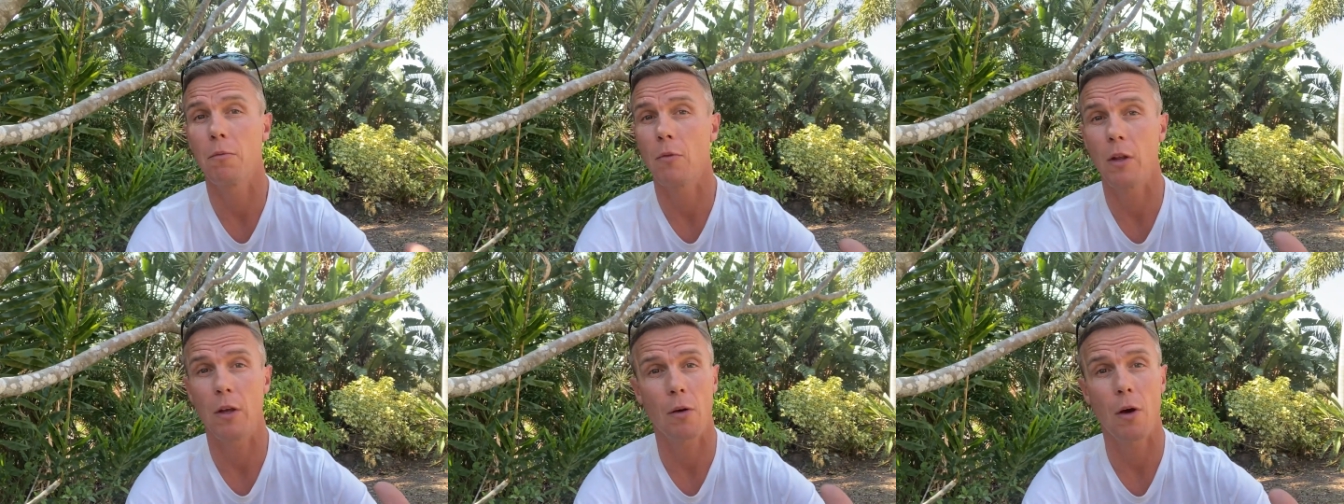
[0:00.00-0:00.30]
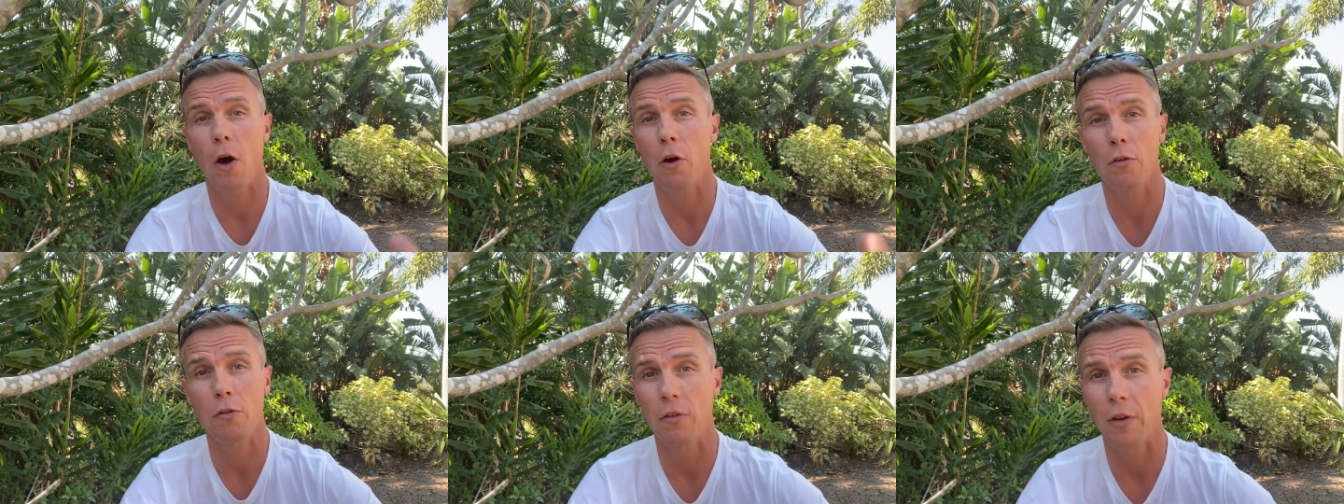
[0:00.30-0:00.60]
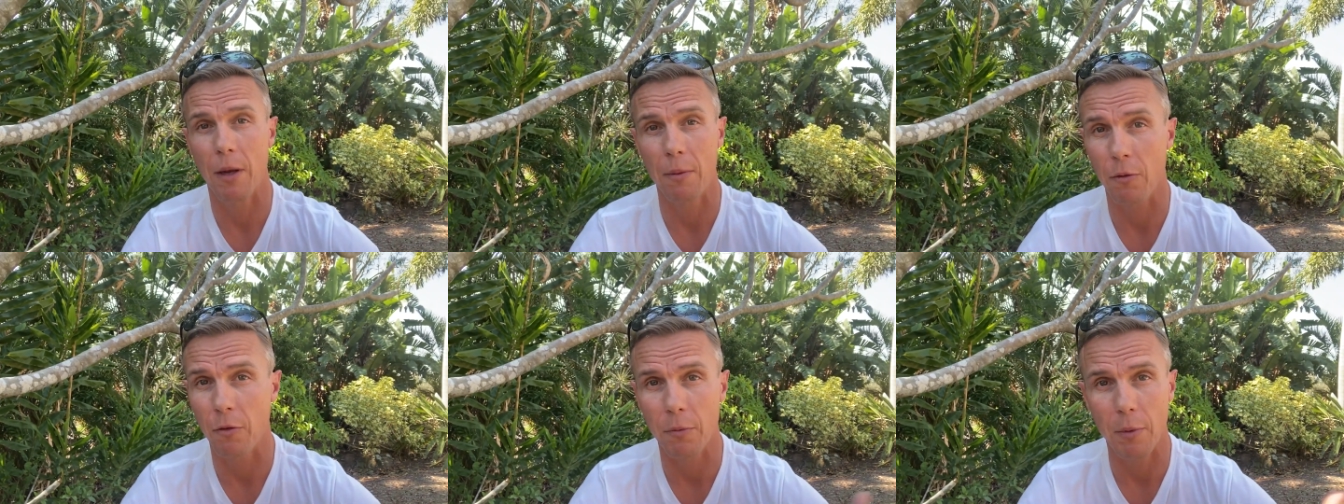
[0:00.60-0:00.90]
the
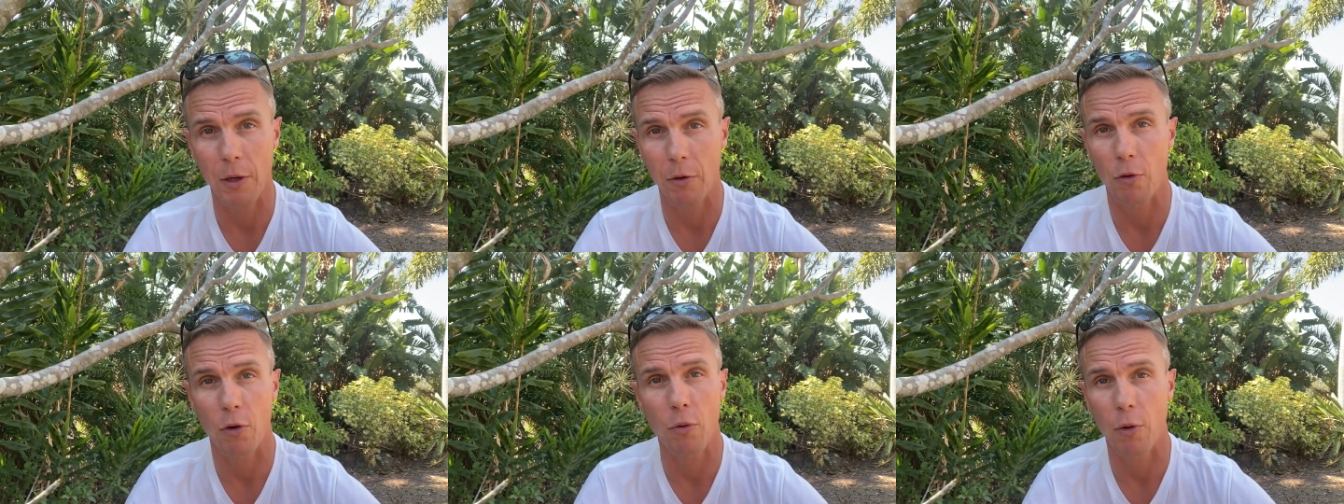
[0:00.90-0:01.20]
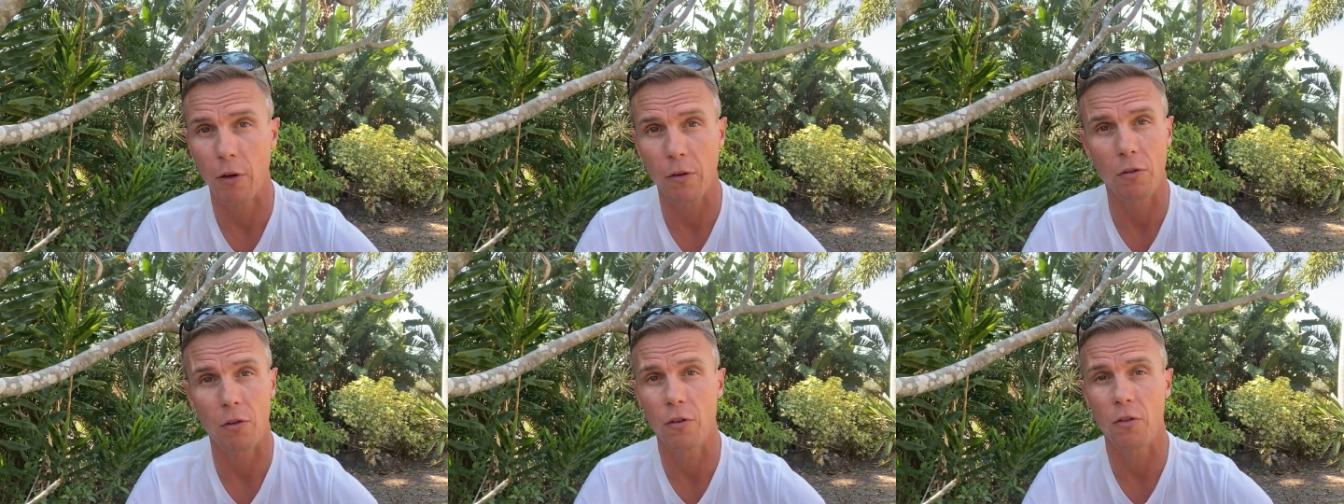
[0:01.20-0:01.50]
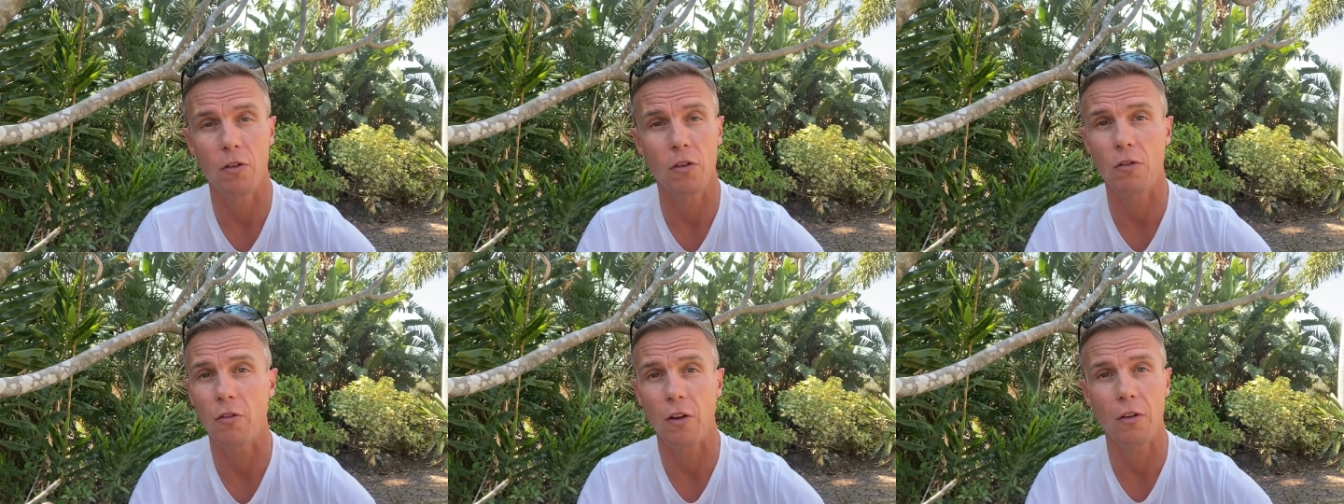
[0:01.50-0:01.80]
host name that's being
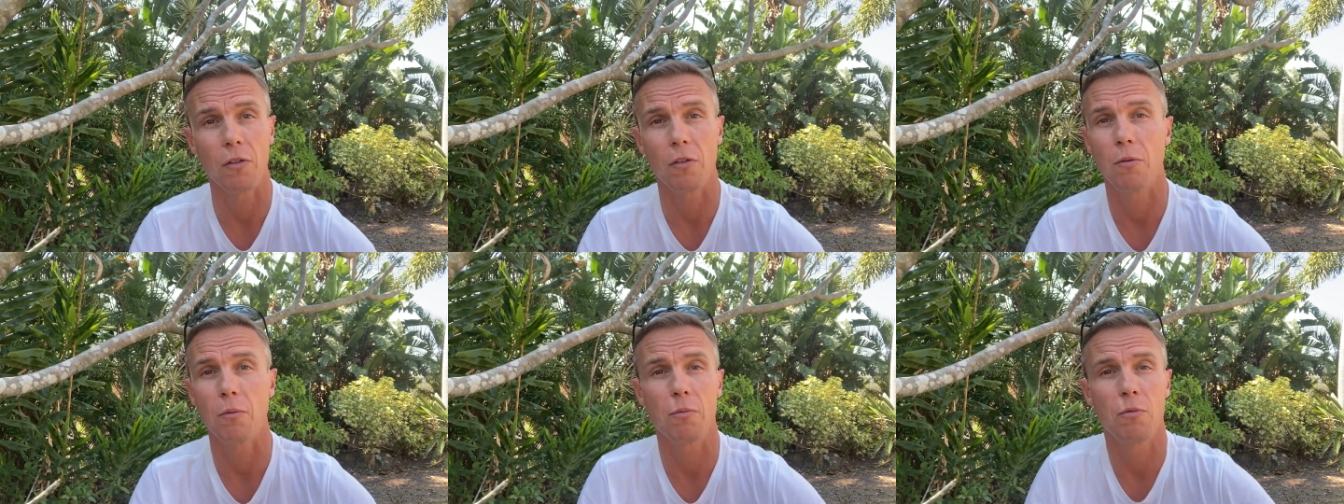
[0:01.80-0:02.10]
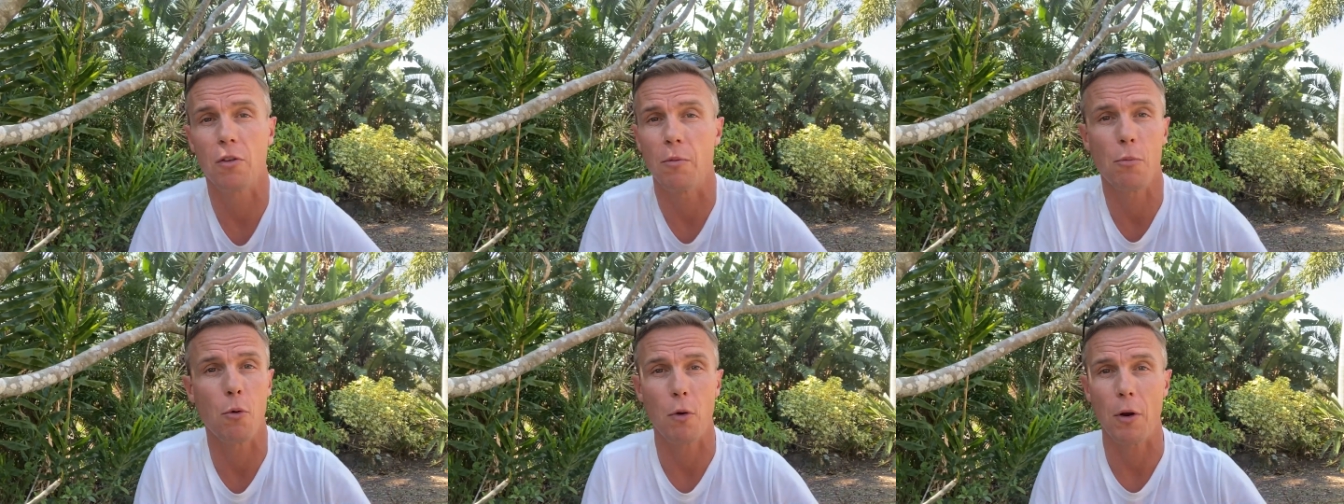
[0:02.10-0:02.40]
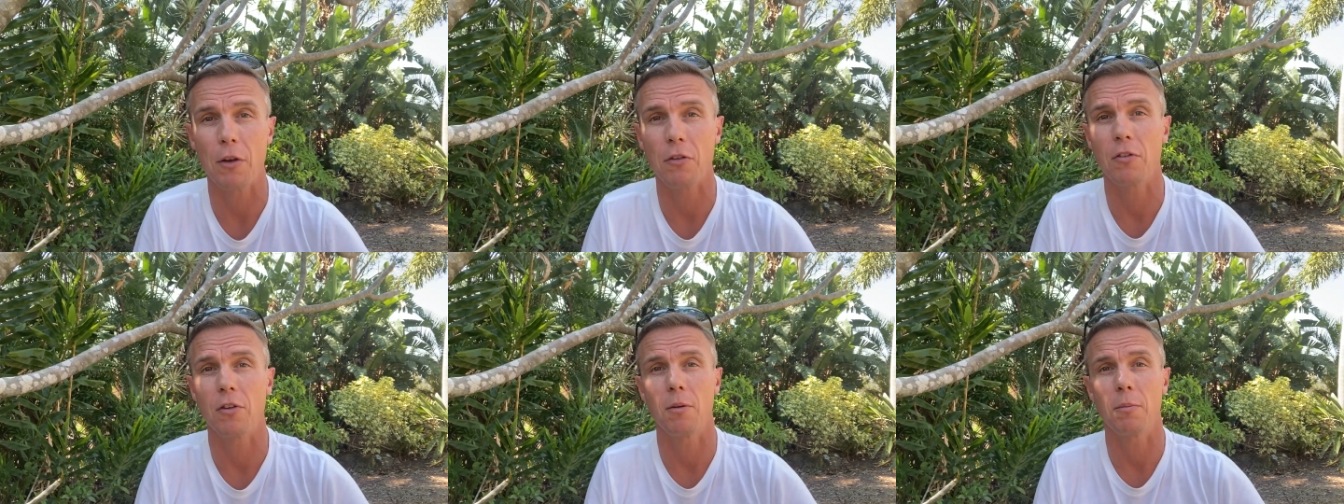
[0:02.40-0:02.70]
requested just doesn't
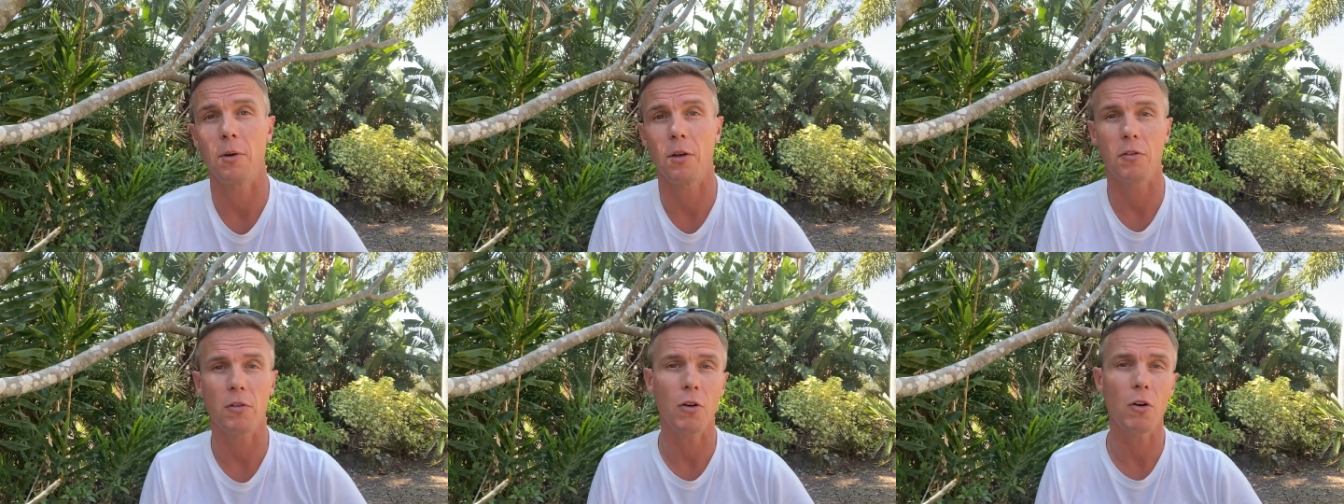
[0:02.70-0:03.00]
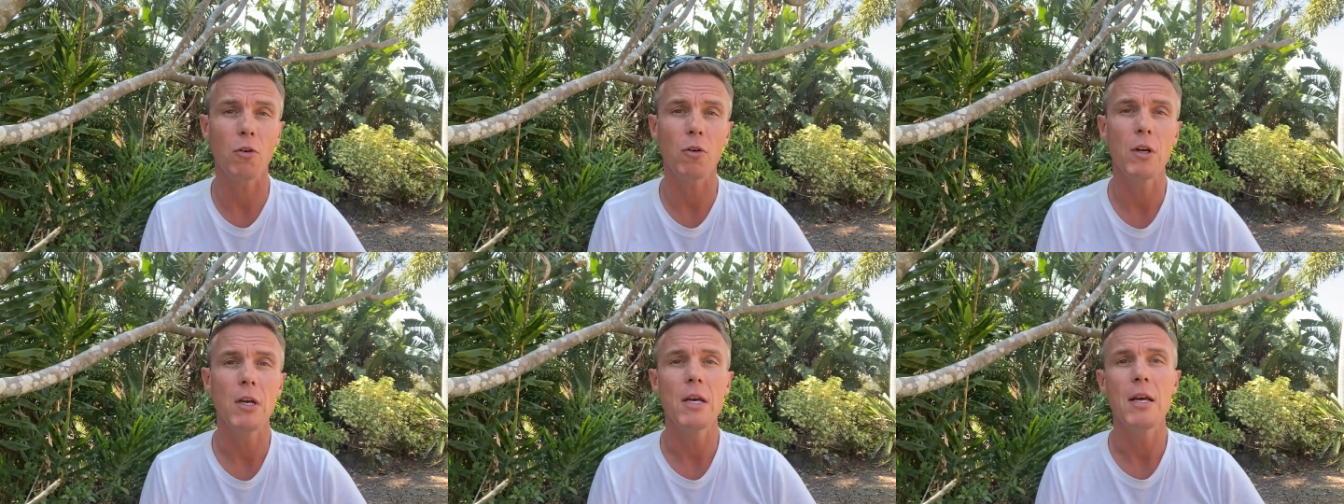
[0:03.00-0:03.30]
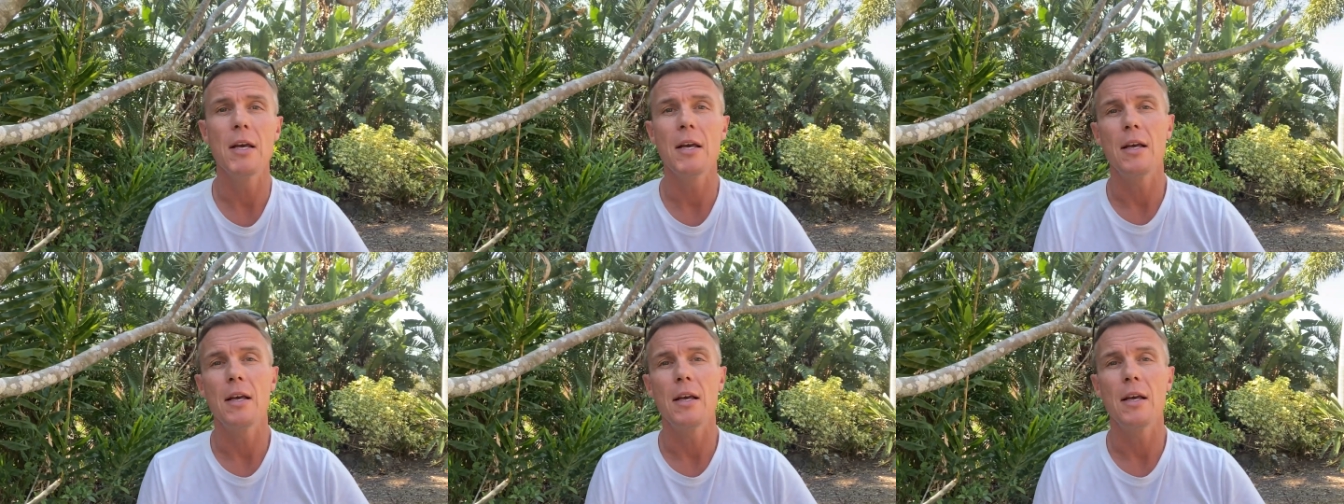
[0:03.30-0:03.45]
support HTTPS at all.